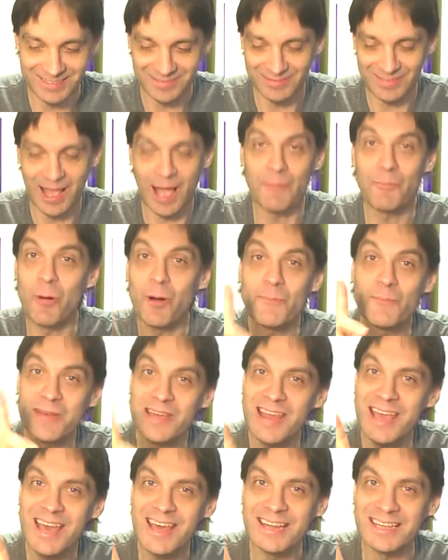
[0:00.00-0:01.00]
I bought
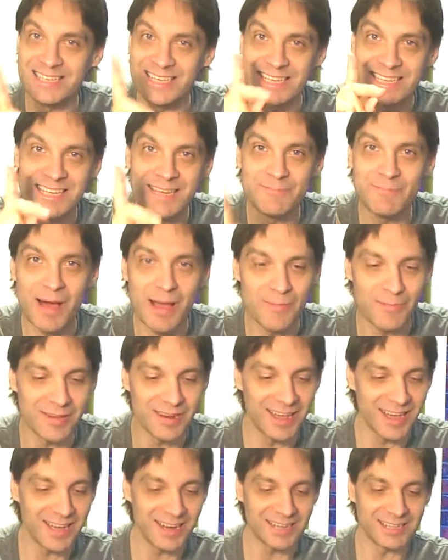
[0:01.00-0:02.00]
bananas. I did buy
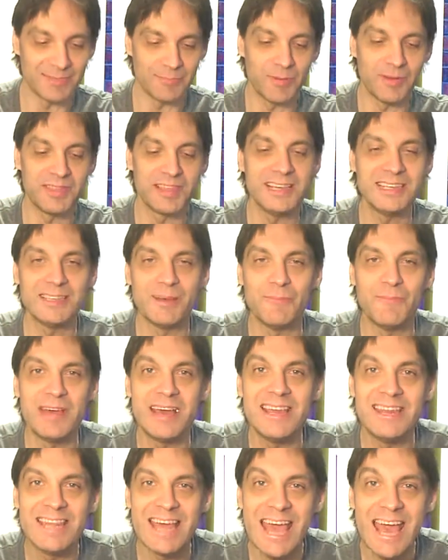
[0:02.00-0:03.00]
bananas. But these are
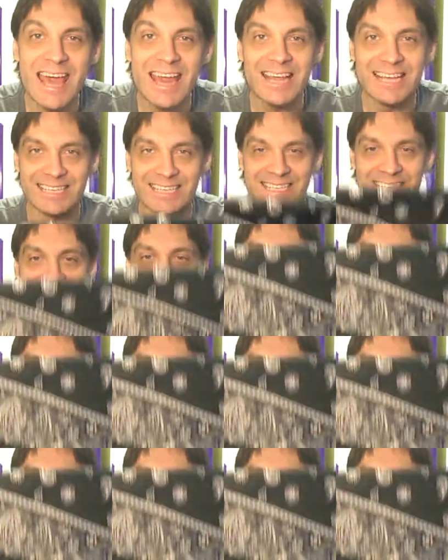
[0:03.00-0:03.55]
bandanas.